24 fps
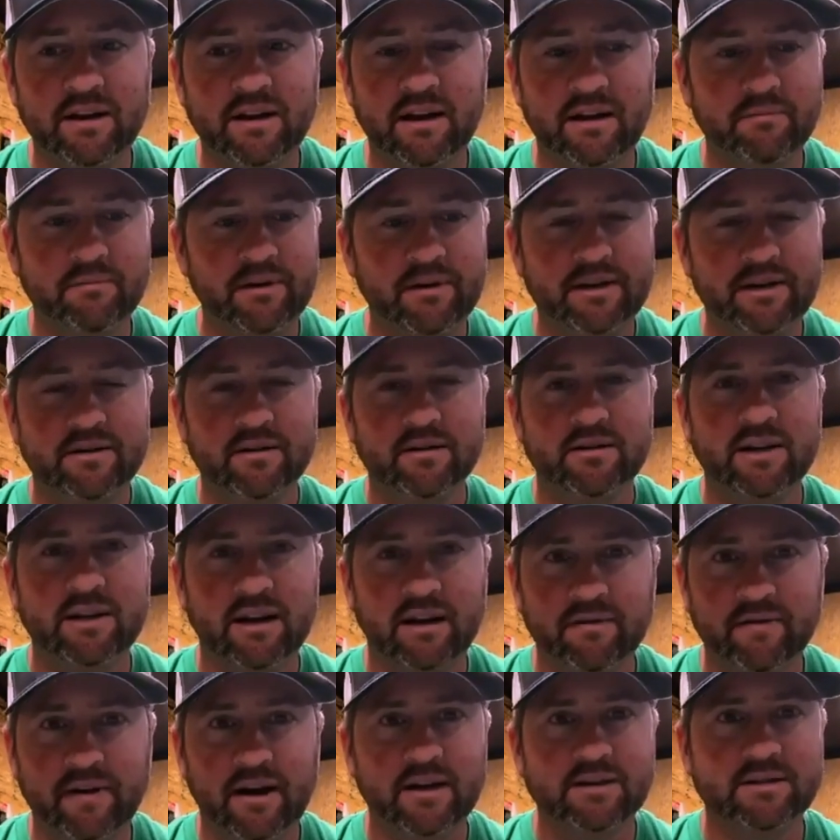And, and be sure to
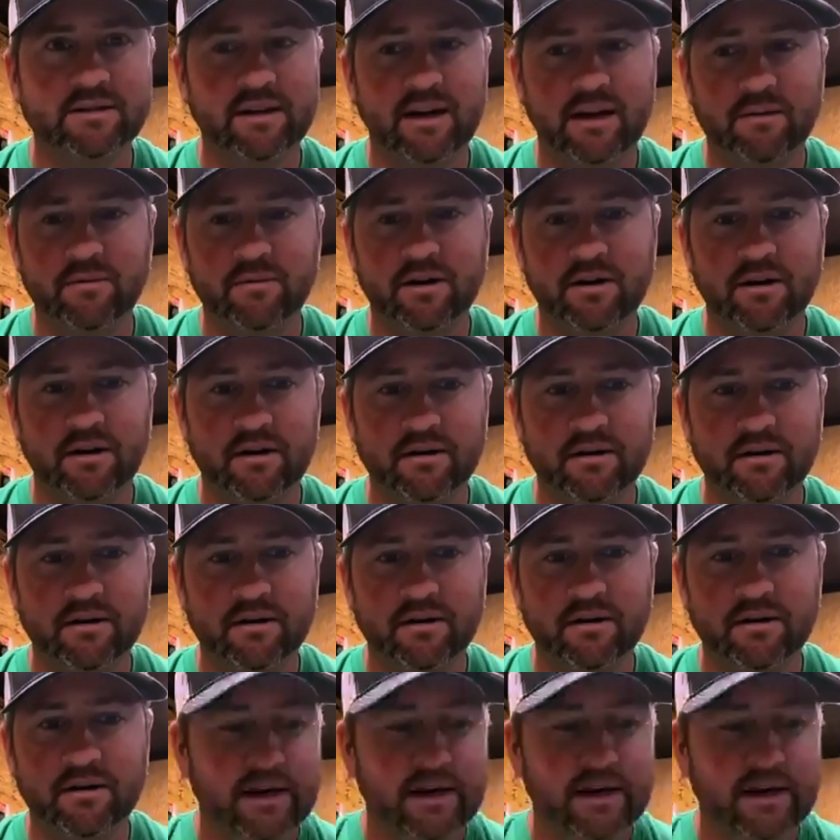take advantage of that
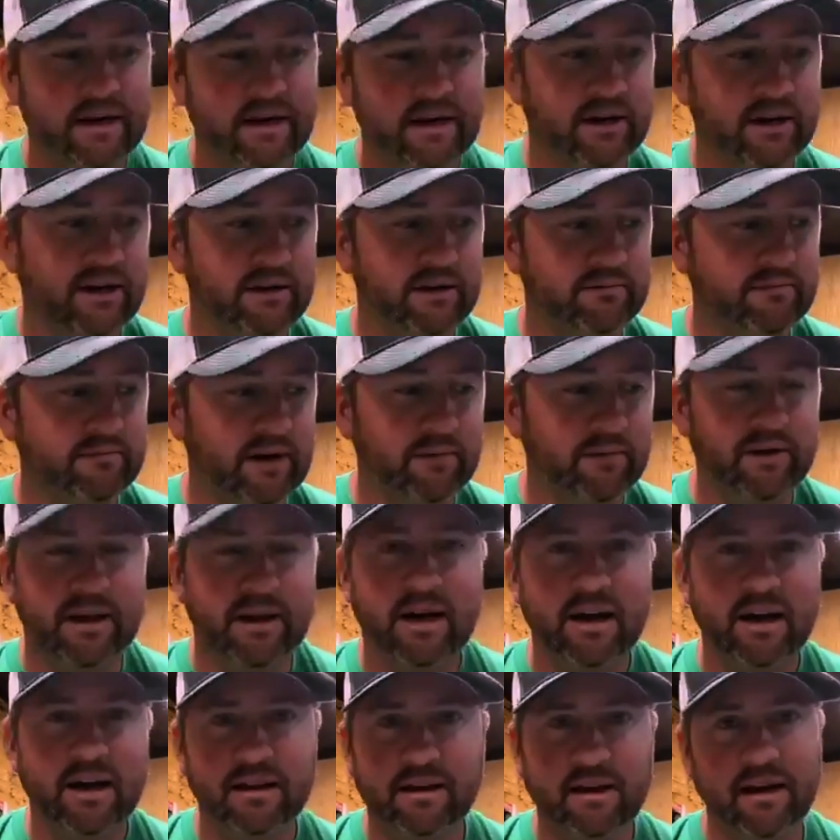because, um, I mean,
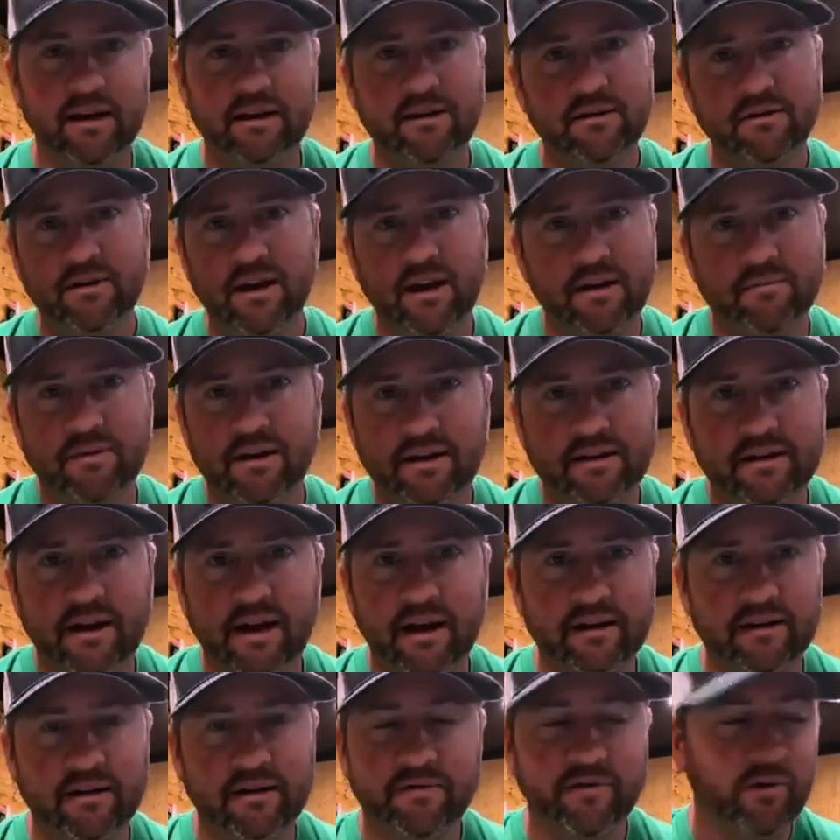how, yeah, you can't beat
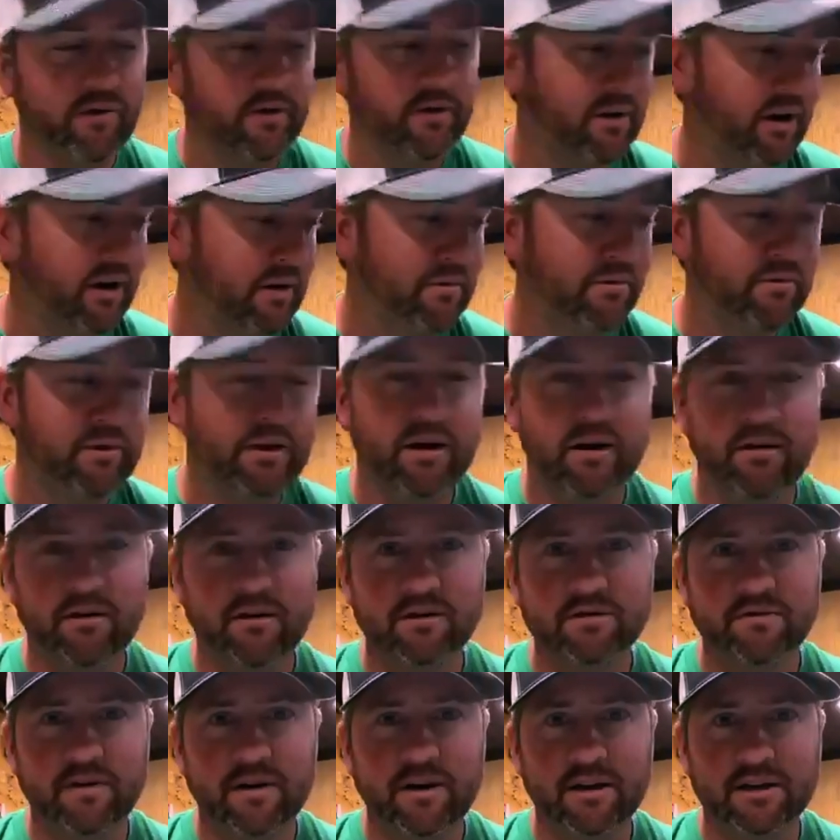that. The fluorocarbon, we all know,
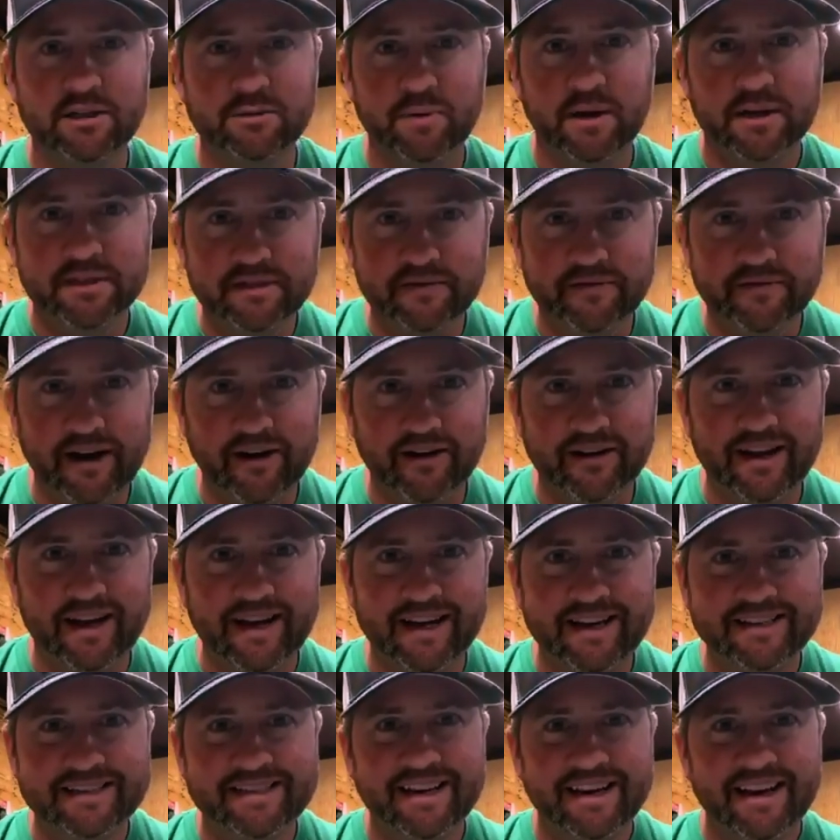is very expensive
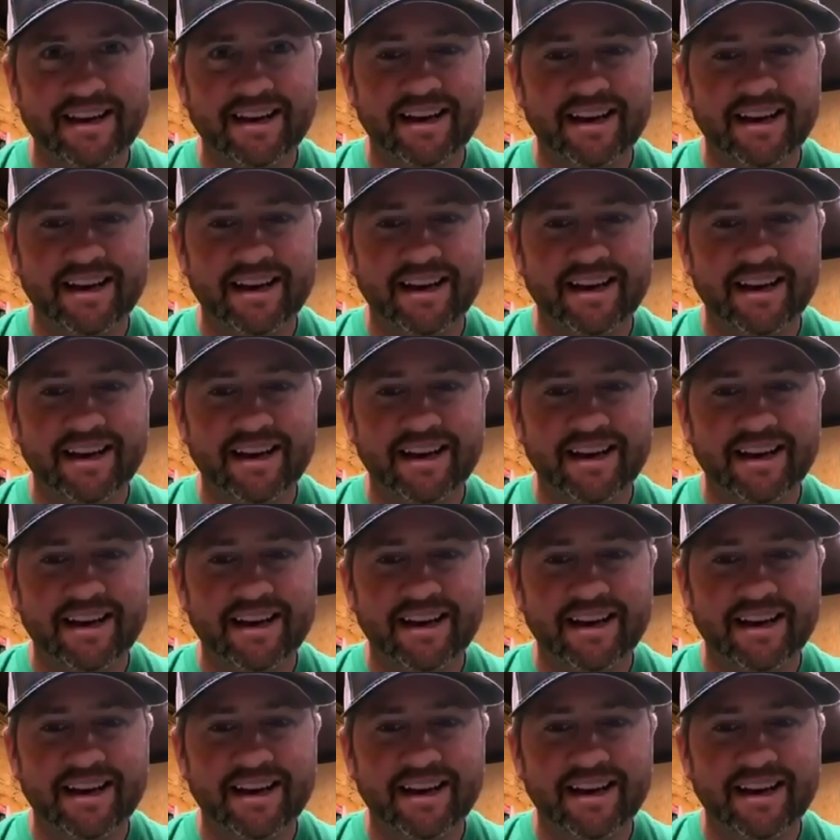nowadays.